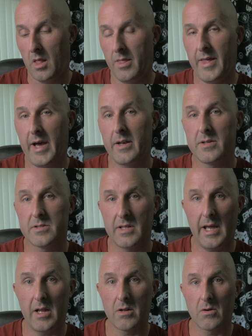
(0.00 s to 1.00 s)
that is
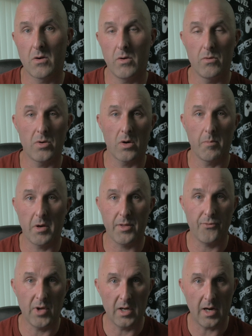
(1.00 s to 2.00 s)
then got you talking about
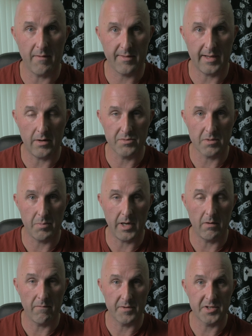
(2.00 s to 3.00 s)

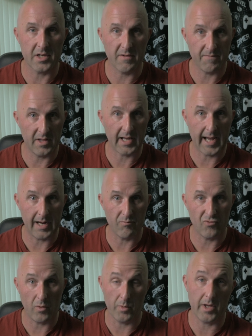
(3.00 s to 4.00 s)
£3,500 for just for the
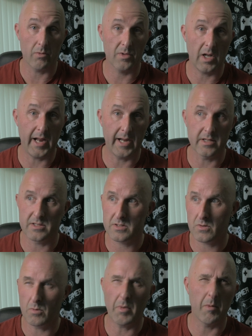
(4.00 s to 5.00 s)
camera without the lens.
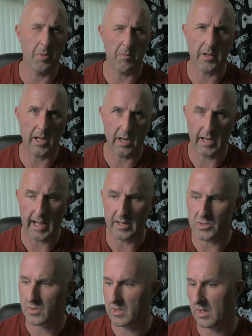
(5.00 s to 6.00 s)
So you might be able to get a
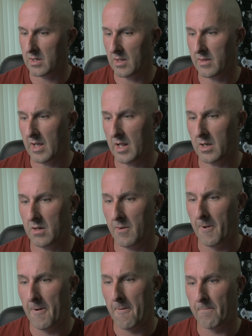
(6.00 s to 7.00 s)
lens with it, and then
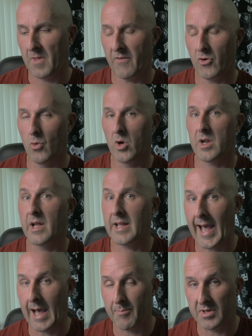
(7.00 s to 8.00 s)
if you look like
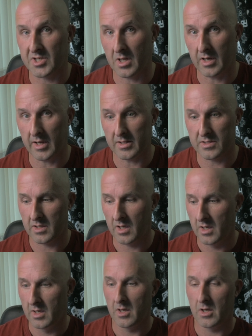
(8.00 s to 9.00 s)
aperture lights,
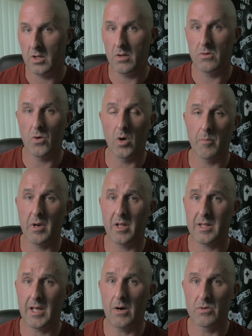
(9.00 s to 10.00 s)
you're talking about
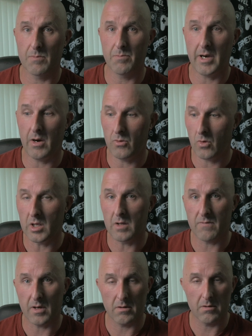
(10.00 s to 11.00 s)
£1,000, or
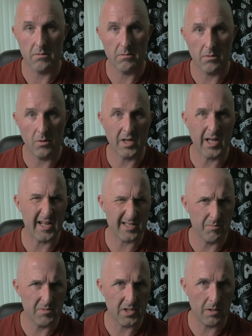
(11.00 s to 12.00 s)
even you can get
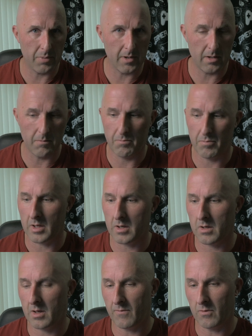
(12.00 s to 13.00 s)
some cheaper, but
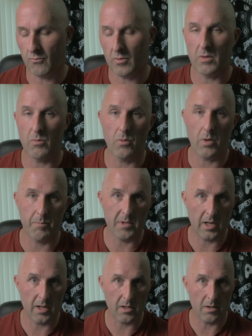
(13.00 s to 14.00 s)
if you really want
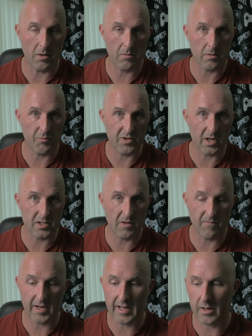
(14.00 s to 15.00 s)
to update, you know, the
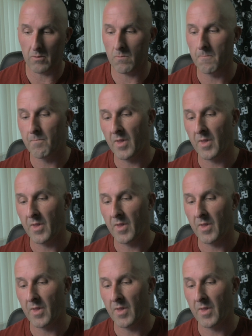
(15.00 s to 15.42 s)
production value.